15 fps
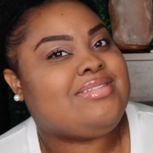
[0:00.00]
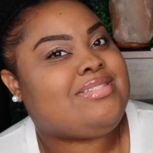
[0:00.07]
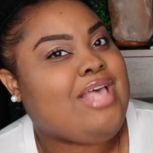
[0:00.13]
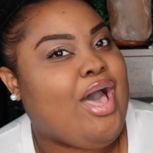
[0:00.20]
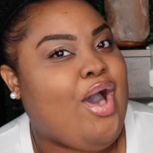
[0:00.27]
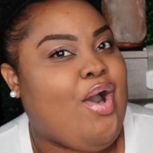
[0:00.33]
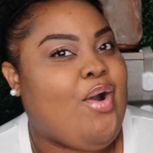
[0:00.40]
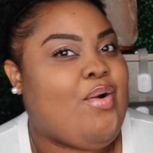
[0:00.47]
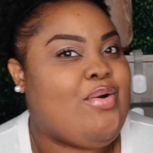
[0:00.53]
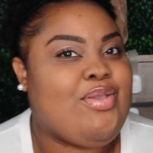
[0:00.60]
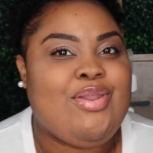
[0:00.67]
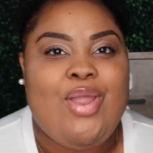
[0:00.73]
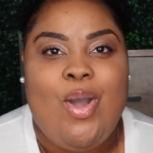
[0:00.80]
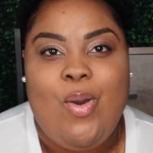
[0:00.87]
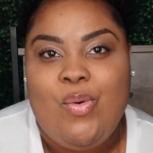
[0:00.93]
So,
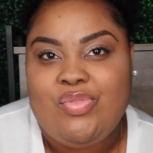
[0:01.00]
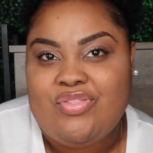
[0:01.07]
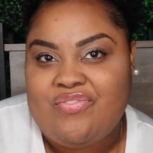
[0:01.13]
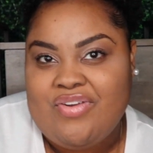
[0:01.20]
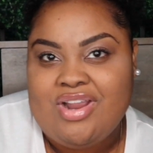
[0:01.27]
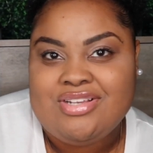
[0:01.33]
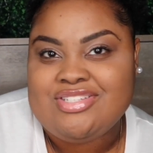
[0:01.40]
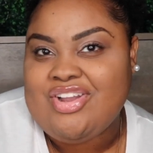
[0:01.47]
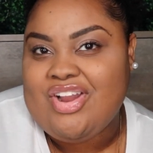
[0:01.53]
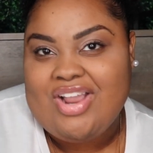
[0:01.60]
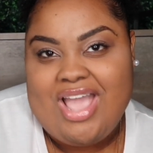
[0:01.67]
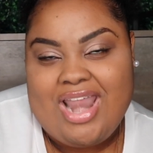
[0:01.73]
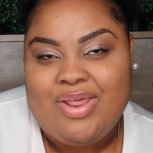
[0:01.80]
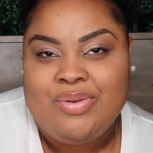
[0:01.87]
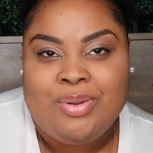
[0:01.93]
you know, the first girl
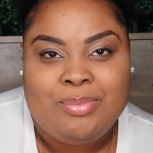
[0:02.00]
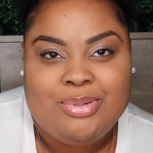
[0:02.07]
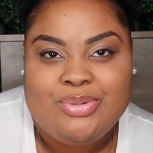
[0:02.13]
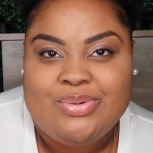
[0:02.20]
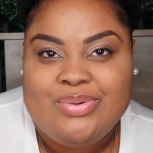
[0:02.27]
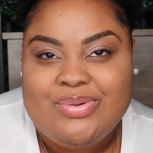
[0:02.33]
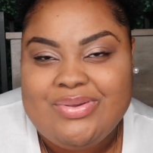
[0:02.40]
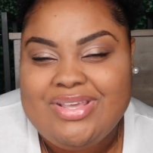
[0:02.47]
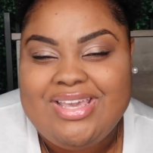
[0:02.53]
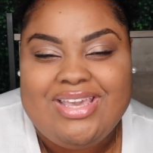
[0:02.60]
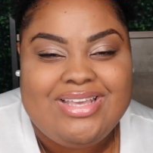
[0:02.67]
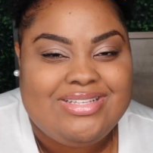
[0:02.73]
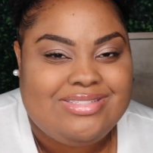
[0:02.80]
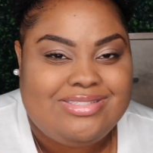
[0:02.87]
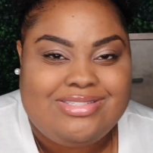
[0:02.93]
got on the bull
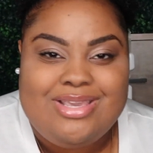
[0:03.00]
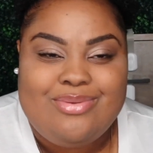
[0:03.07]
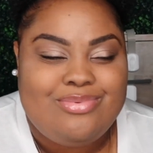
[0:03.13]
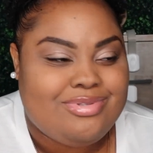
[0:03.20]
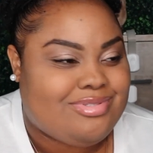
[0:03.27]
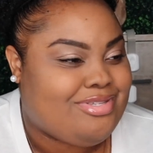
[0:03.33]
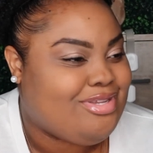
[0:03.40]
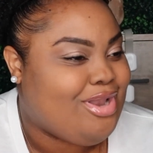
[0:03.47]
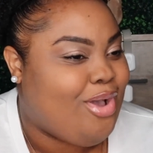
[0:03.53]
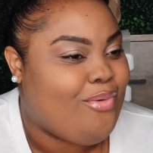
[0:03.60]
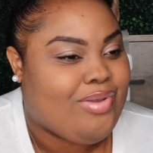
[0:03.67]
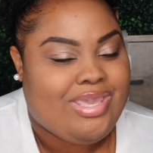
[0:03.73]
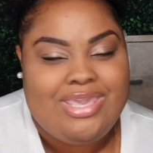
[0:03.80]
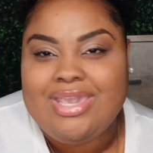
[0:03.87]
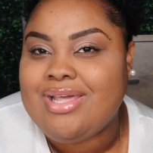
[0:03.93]
and she was, you
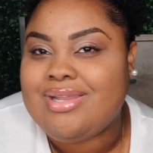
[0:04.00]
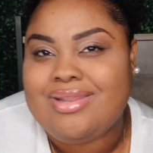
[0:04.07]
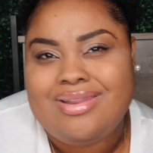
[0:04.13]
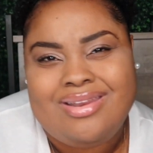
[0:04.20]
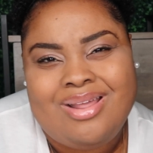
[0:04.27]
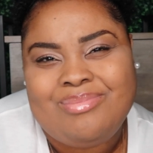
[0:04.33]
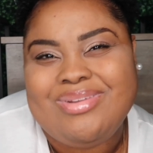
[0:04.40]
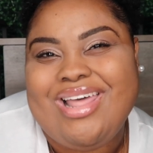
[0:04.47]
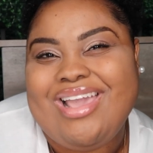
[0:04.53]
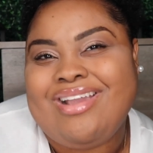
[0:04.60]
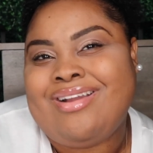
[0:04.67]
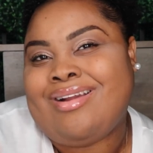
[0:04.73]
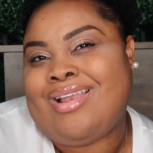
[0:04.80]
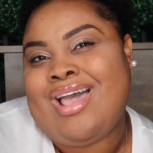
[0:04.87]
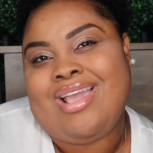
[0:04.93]
know, killing it. I'm
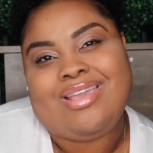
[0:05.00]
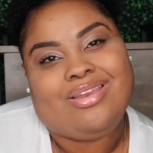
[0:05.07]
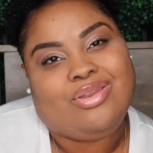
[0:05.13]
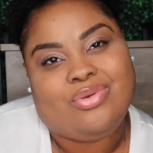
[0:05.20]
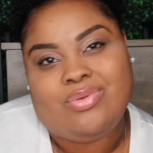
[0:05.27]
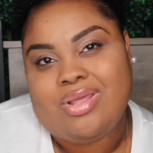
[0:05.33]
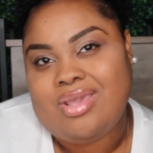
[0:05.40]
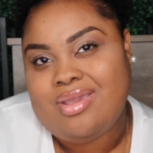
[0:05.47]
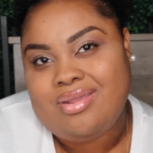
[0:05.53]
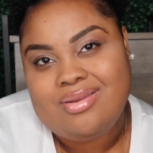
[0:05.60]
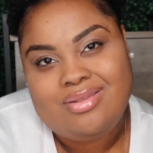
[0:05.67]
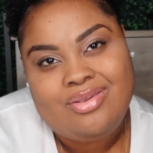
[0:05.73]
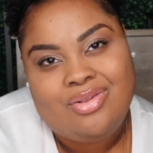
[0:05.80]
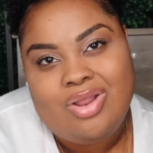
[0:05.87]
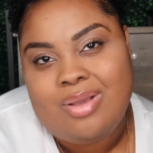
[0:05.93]
like, girl, I can do that.
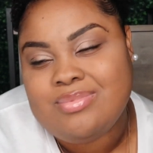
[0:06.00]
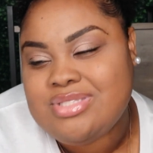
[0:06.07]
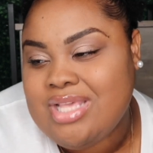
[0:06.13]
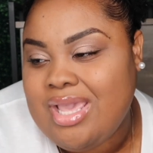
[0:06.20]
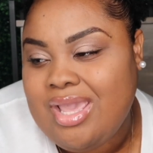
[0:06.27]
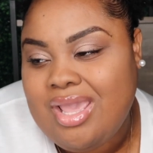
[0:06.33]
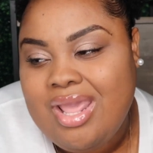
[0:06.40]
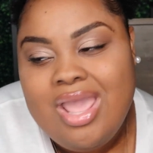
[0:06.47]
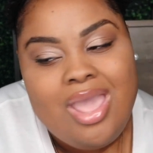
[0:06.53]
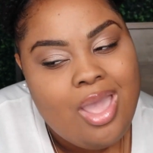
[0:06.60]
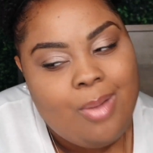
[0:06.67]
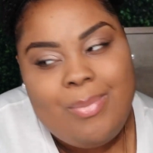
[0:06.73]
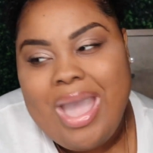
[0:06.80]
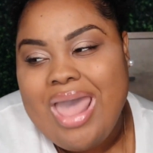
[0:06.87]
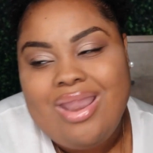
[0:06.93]
You know what I'm saying?
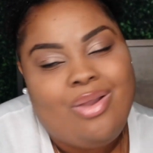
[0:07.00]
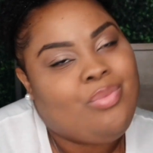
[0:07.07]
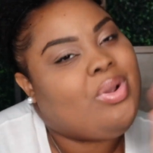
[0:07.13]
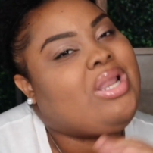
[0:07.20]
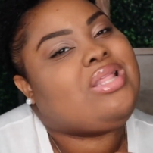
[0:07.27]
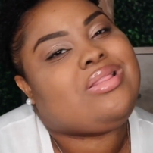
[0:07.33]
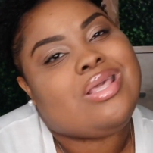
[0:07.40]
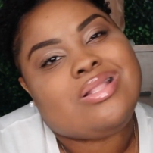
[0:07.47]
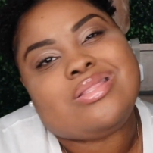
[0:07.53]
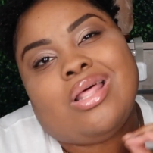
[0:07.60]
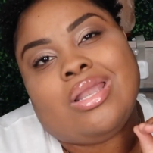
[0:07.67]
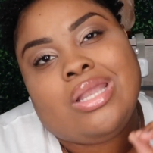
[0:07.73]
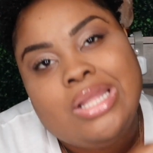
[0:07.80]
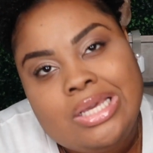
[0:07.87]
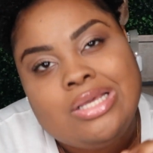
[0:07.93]
But I don't really think the
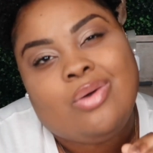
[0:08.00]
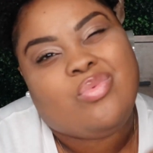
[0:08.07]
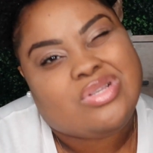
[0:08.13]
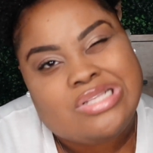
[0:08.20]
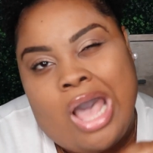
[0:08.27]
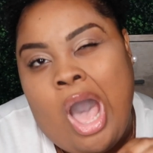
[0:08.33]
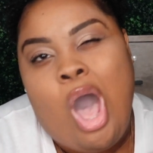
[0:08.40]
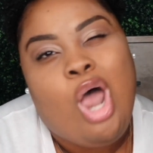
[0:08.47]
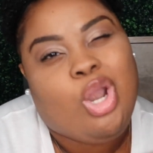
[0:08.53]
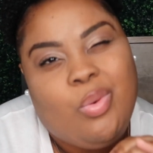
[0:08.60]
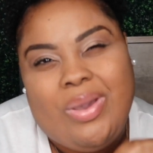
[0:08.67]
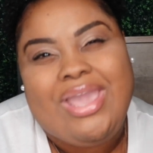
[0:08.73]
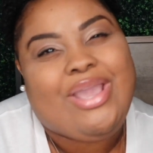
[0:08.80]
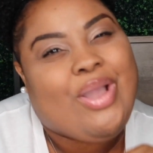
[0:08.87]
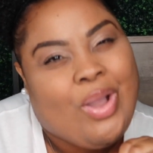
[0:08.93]
liquor was all the
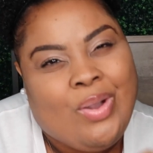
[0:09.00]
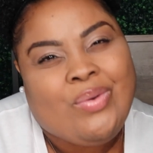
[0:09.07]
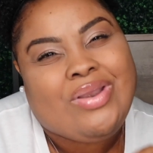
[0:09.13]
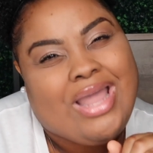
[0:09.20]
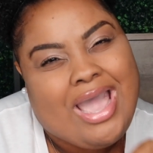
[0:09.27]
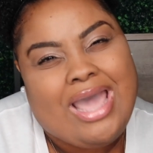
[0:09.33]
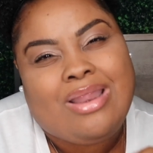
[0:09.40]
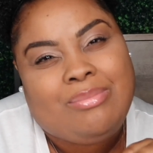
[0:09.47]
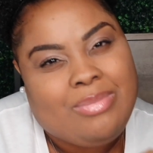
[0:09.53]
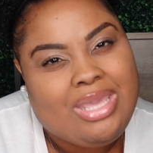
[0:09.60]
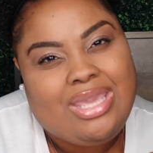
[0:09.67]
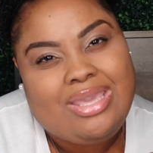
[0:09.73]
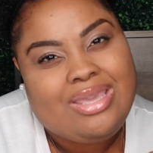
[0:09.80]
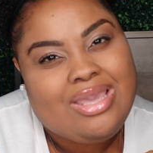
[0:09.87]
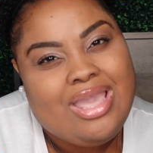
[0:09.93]
way going out of
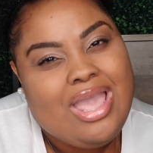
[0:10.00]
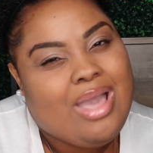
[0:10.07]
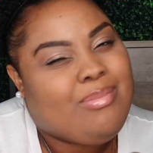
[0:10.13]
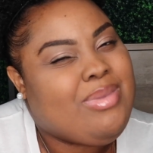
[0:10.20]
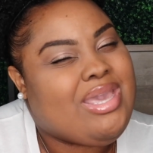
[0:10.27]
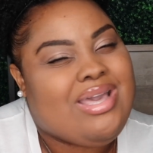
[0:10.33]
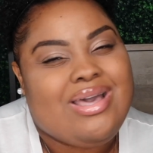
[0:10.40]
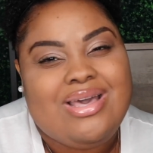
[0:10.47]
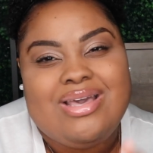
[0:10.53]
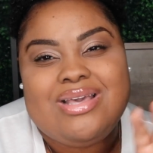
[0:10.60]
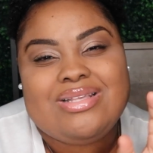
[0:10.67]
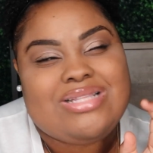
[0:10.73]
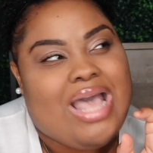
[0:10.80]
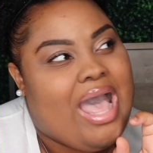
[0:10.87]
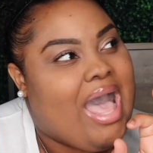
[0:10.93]
me
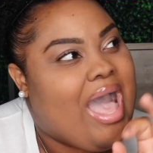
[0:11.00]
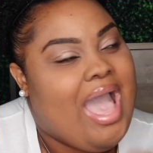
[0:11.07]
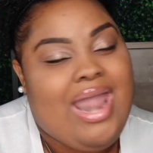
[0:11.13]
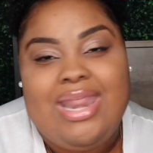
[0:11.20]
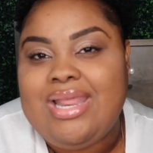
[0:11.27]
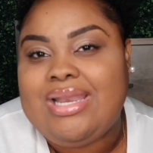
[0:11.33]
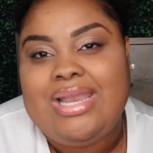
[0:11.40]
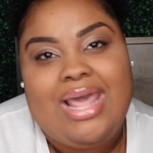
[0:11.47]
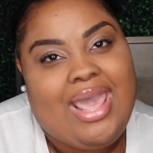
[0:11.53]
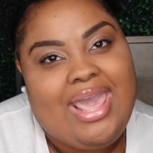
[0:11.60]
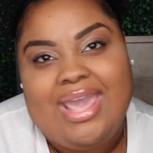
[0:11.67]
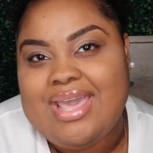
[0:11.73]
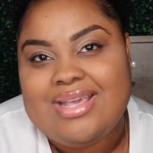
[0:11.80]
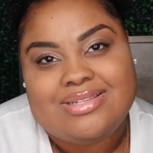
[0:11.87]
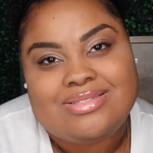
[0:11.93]
because I didn't
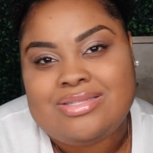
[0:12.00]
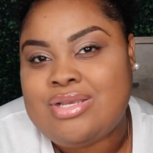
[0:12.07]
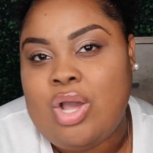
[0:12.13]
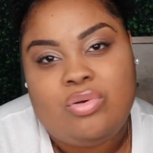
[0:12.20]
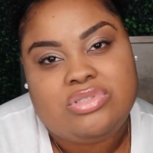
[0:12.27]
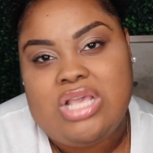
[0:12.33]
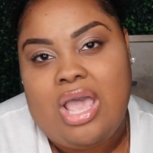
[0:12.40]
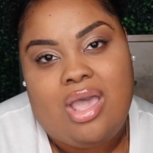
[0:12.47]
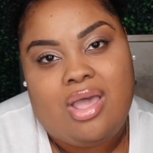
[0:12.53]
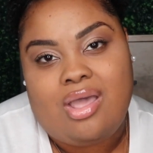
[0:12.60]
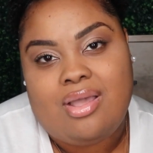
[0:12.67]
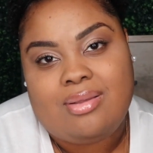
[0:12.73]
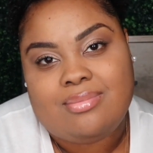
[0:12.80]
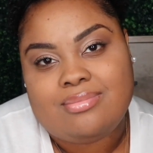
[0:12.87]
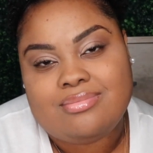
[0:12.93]
last no time.